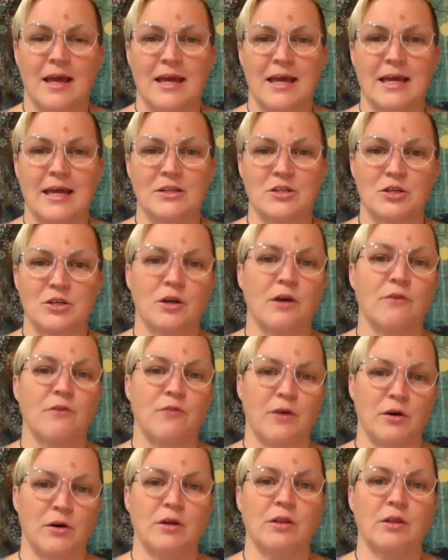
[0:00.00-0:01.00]
it took a
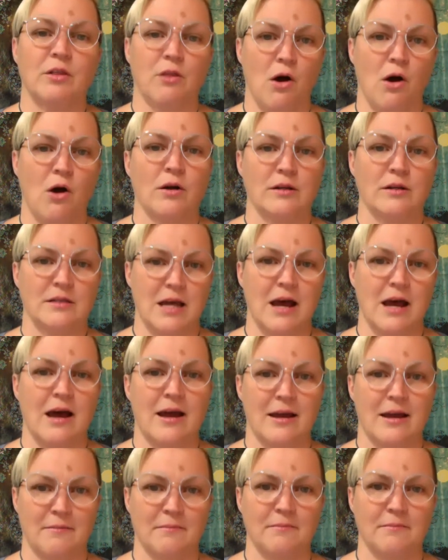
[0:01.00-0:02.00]
very long
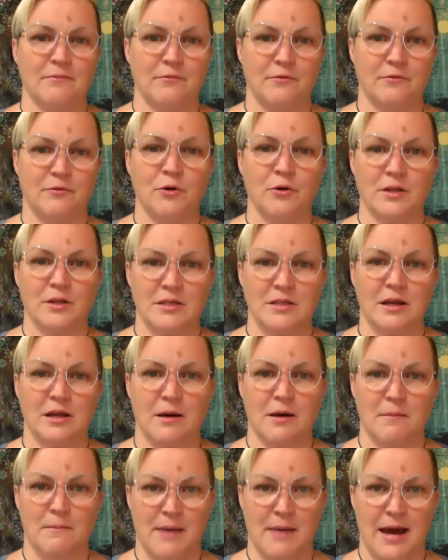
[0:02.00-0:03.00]
time for it to
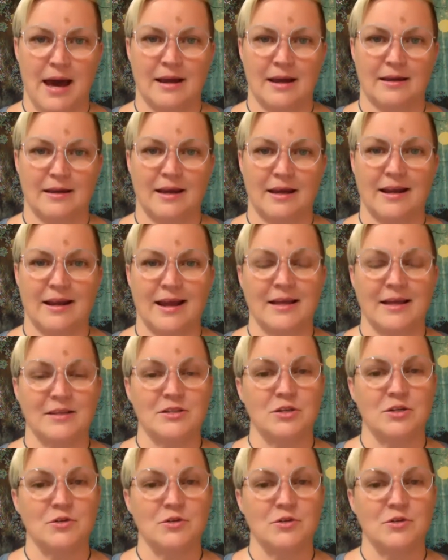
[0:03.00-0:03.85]
come back and I had to